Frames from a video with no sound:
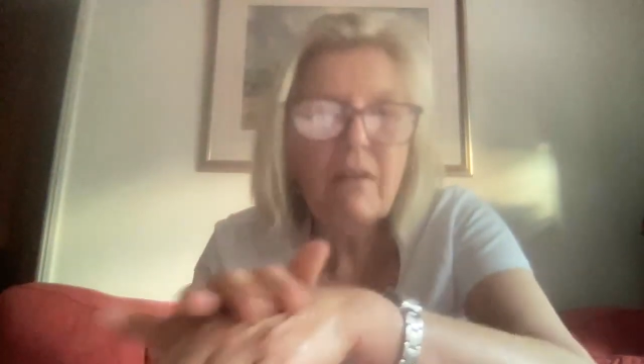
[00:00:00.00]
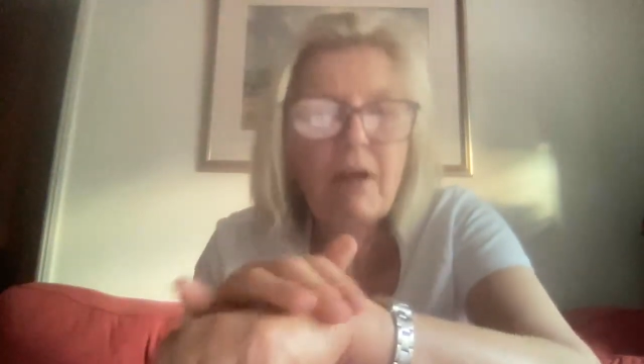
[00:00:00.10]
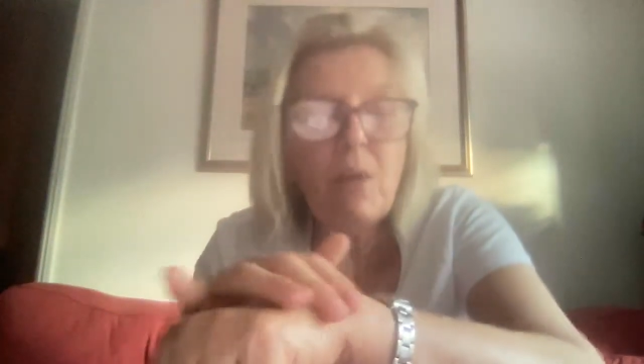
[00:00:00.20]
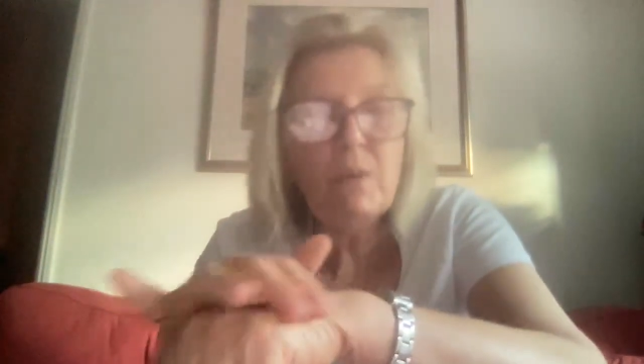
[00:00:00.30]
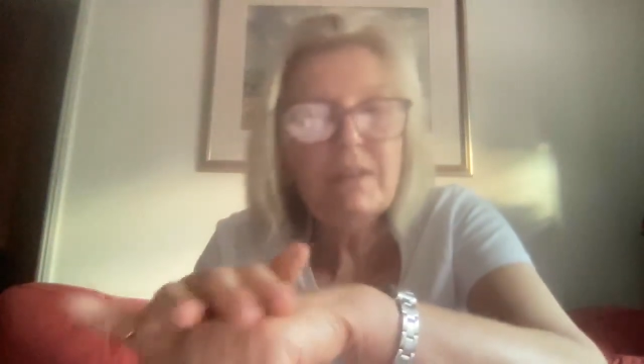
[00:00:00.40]
I
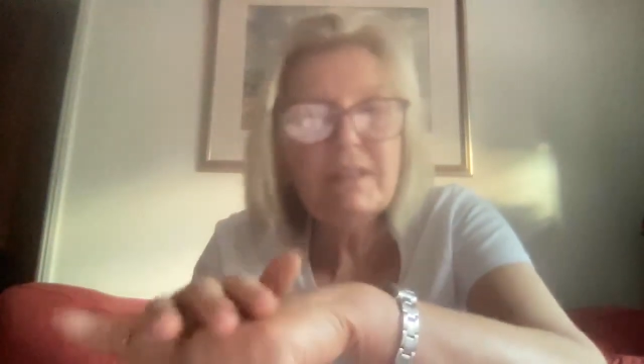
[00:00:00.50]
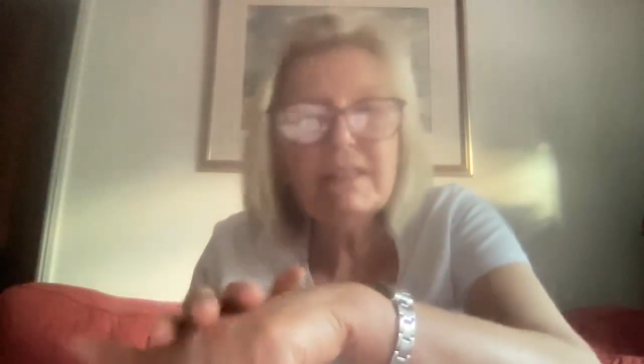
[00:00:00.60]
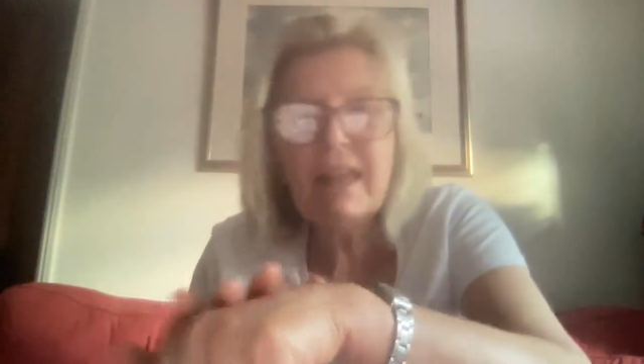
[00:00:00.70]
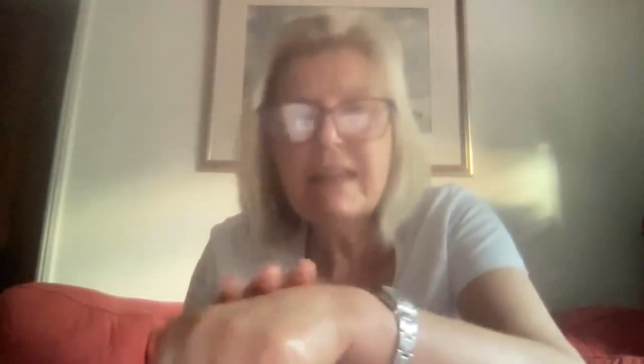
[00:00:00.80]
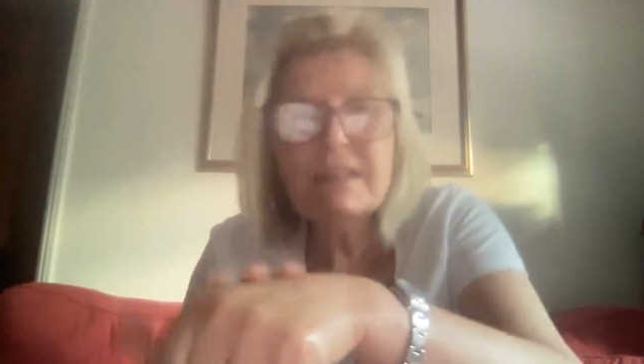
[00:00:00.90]
wouldn't say
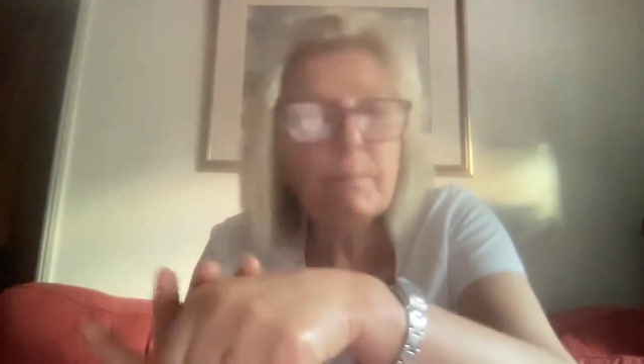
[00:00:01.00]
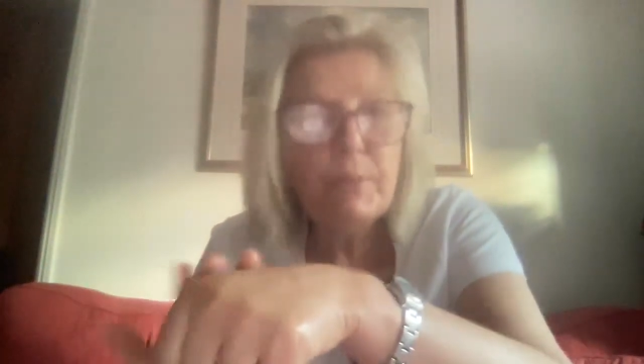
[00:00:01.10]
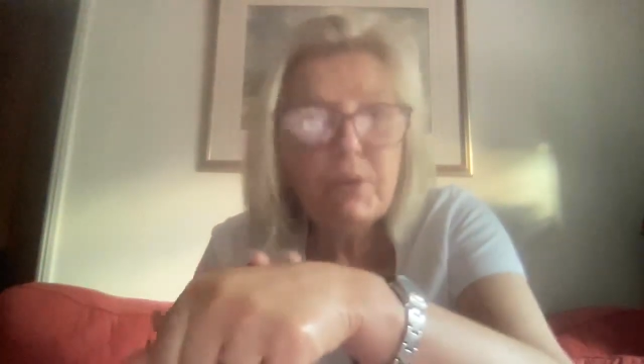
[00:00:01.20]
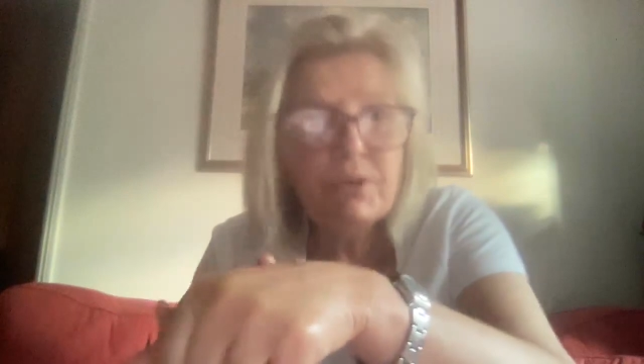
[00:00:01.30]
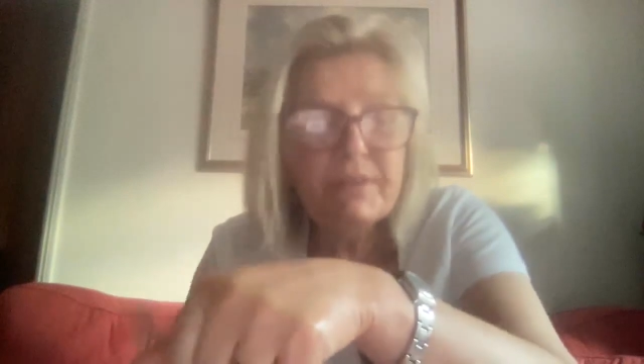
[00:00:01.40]
it's a
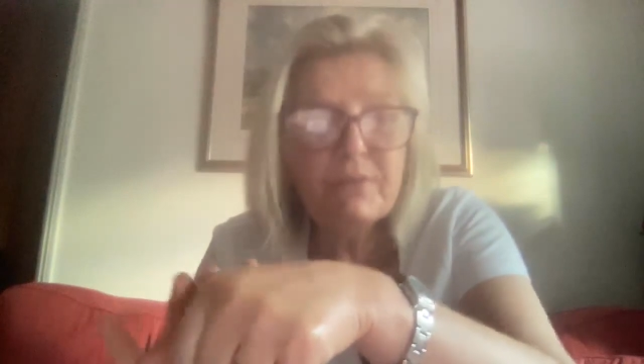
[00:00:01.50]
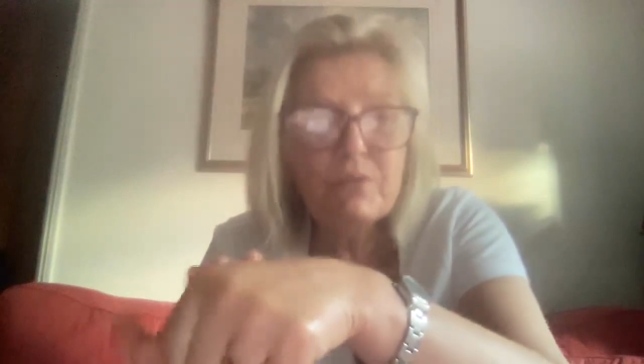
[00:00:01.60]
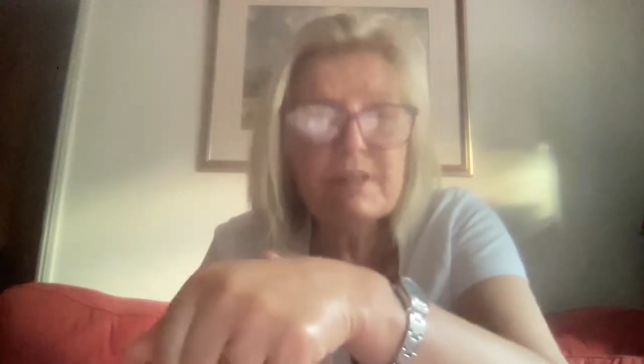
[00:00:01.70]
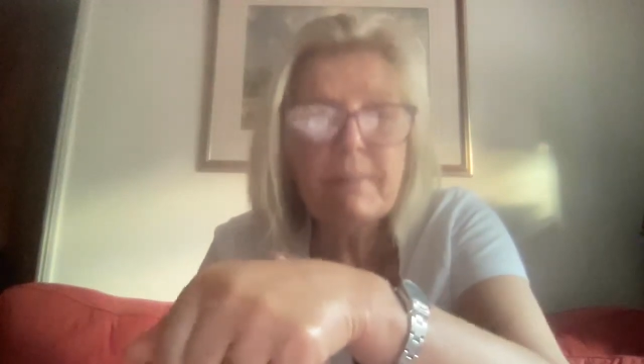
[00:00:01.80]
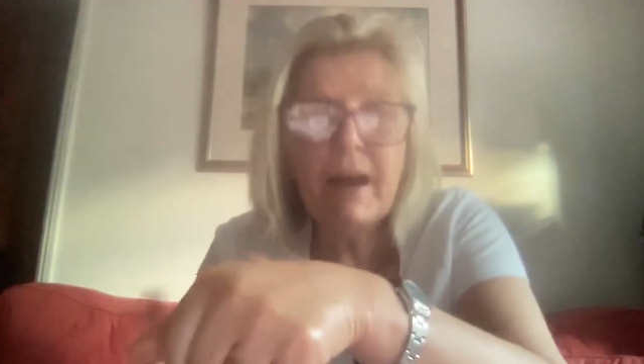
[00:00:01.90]
beautiful
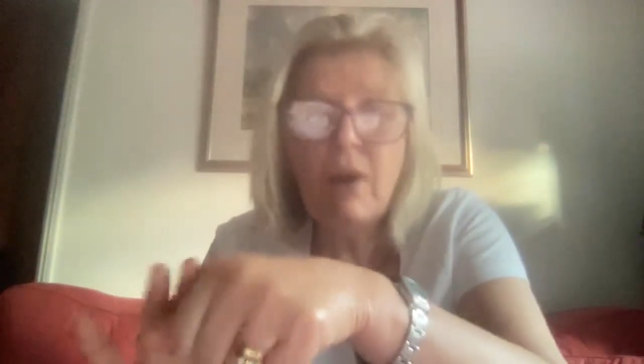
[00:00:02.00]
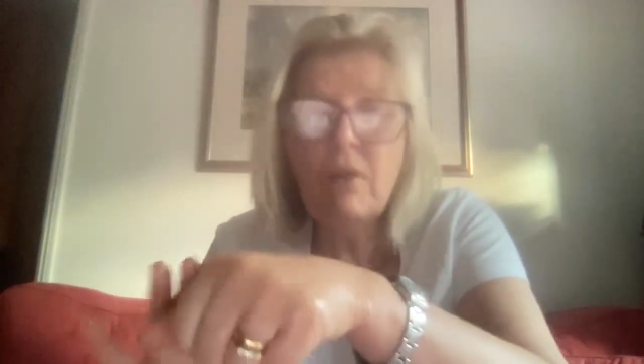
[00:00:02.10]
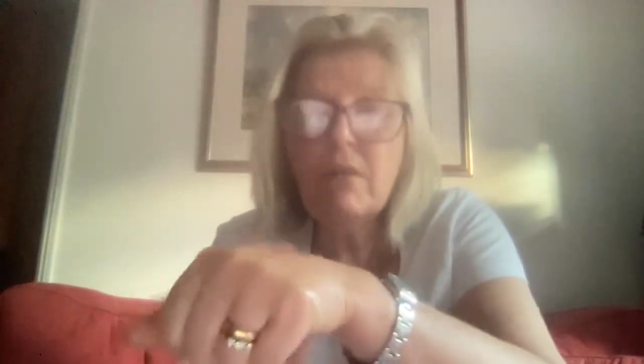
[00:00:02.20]
smell,